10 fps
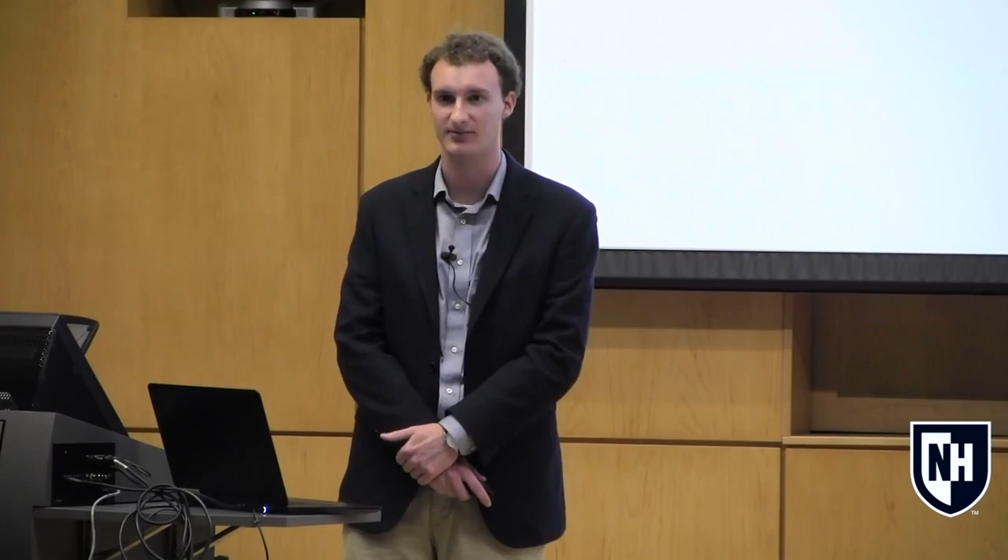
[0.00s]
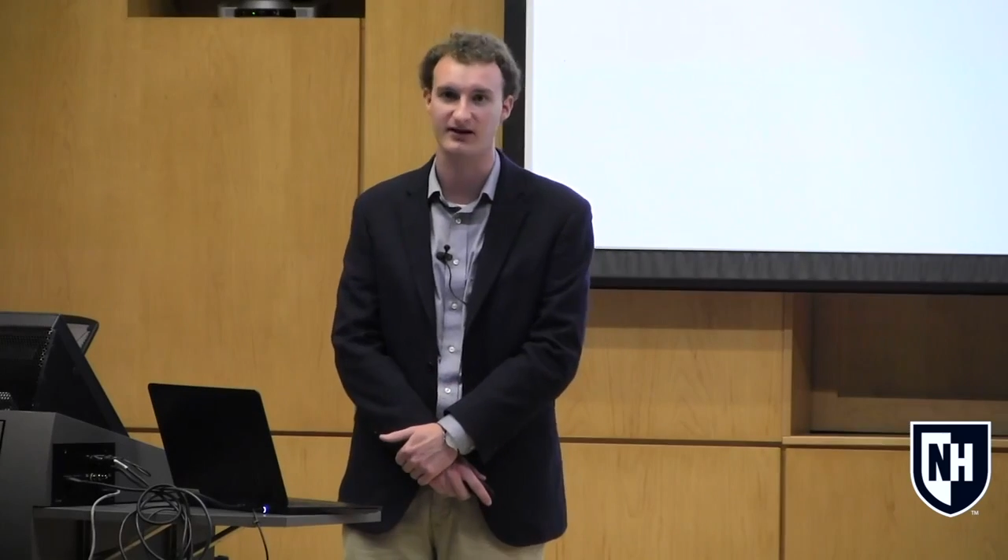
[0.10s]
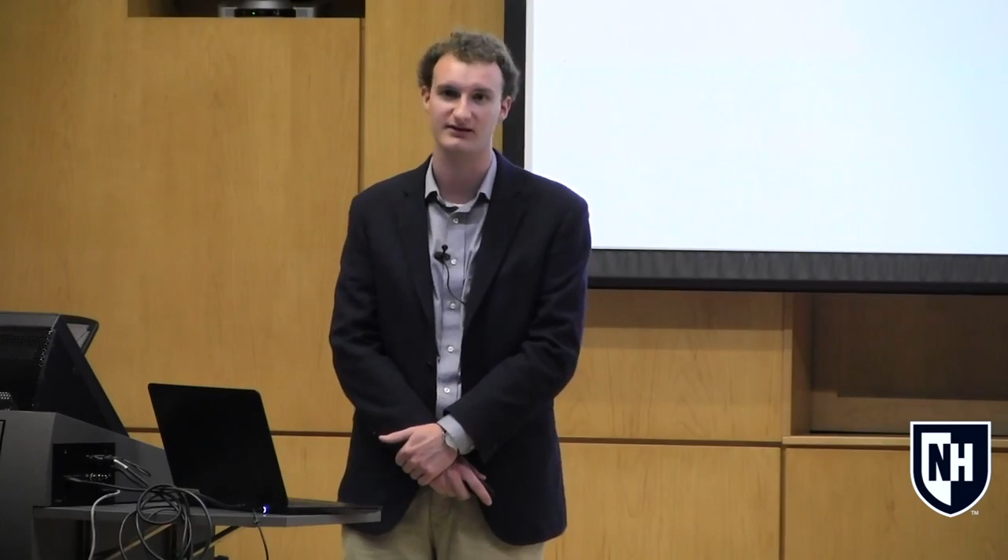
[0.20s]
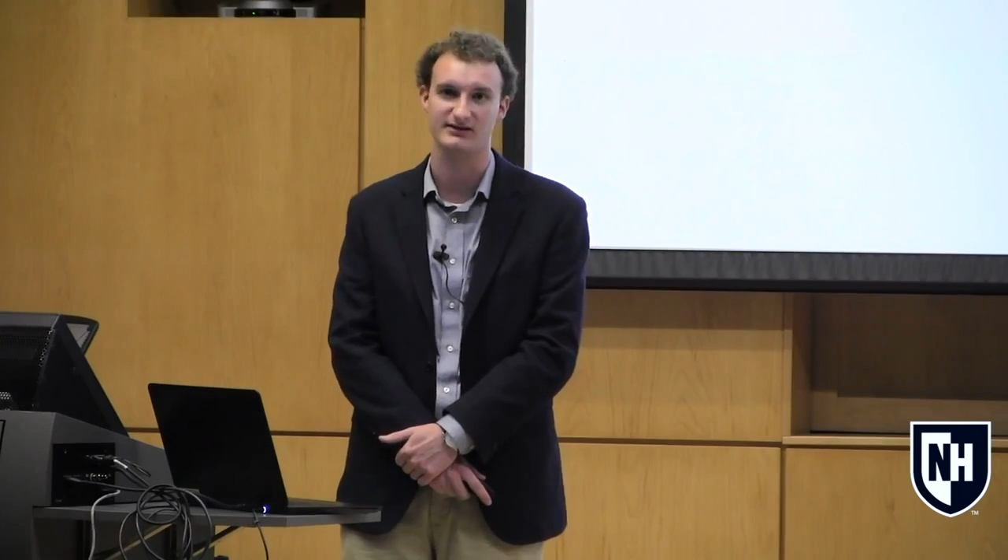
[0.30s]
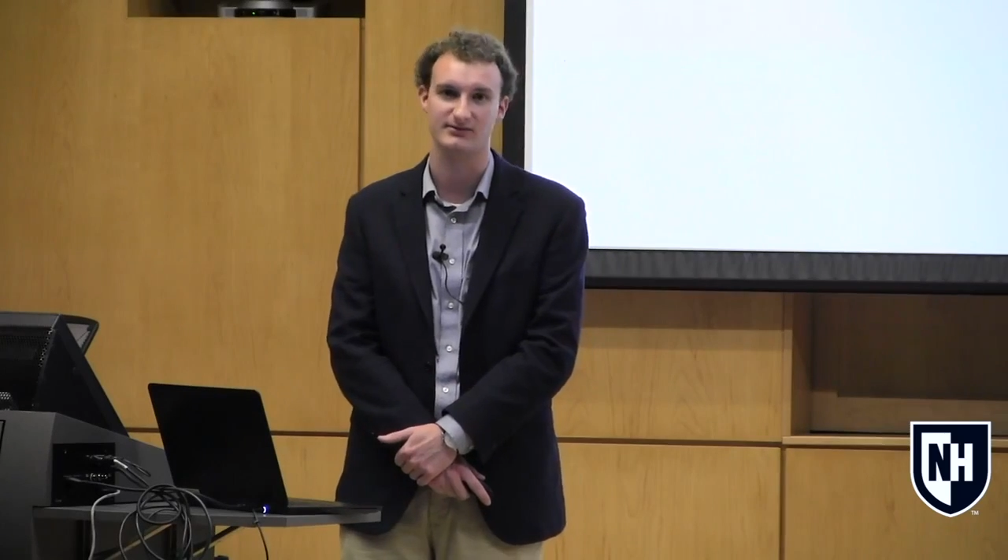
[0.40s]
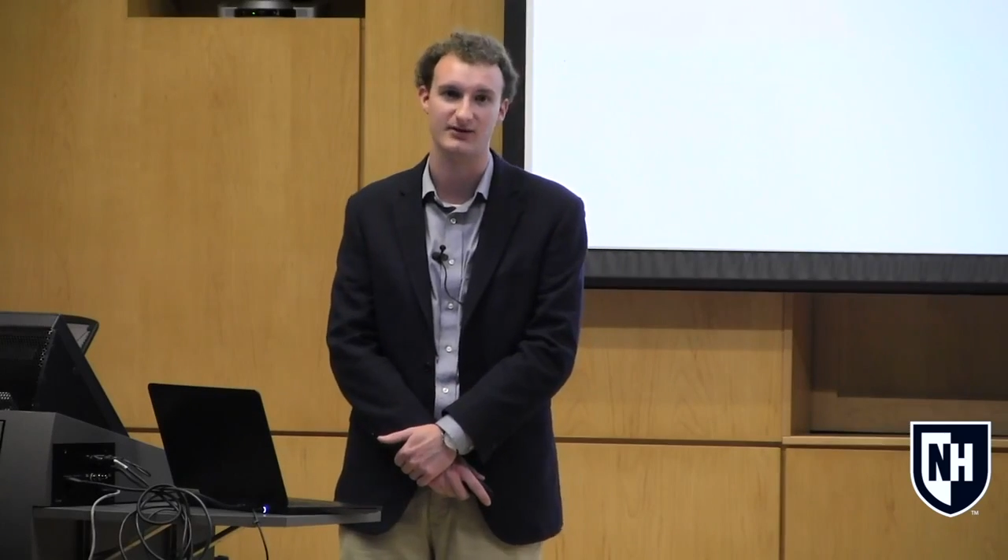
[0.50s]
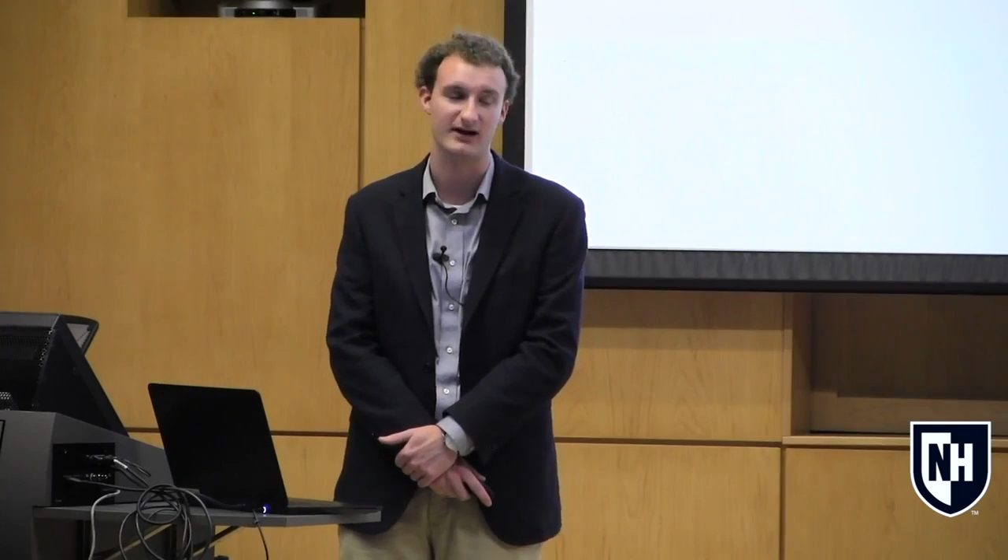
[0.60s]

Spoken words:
policies and